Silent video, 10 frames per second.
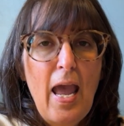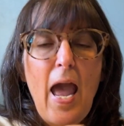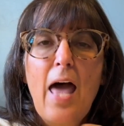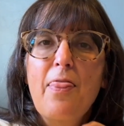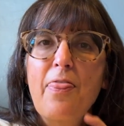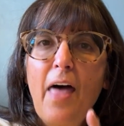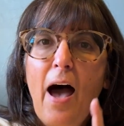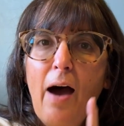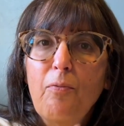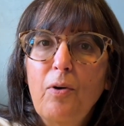And
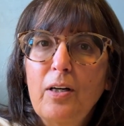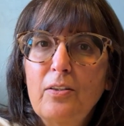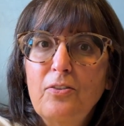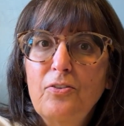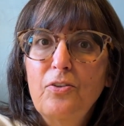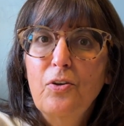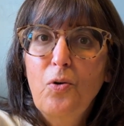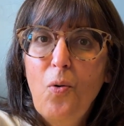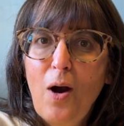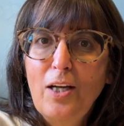that was the
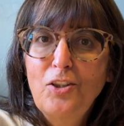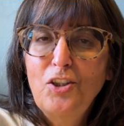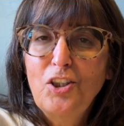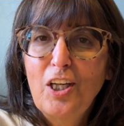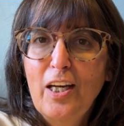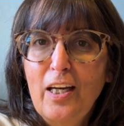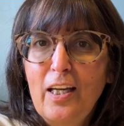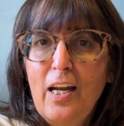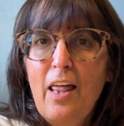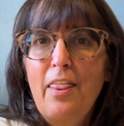
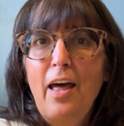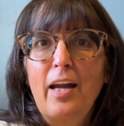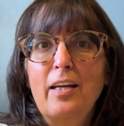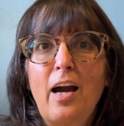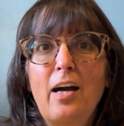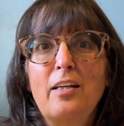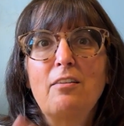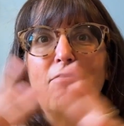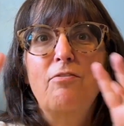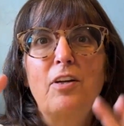question that kind
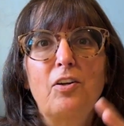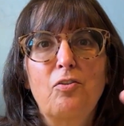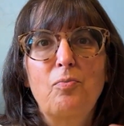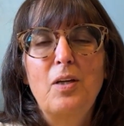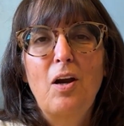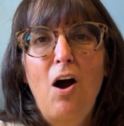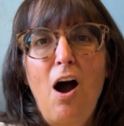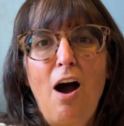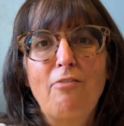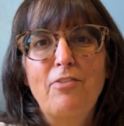of veered me
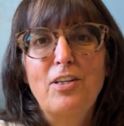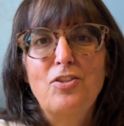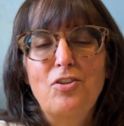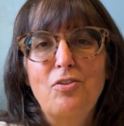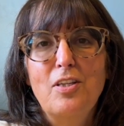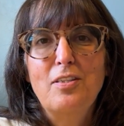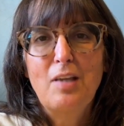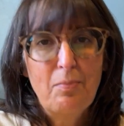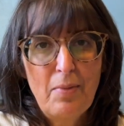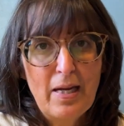off into this
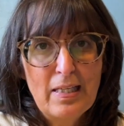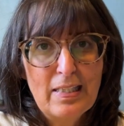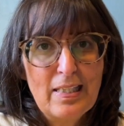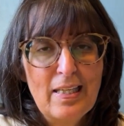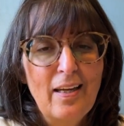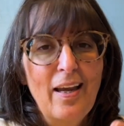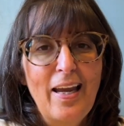amazing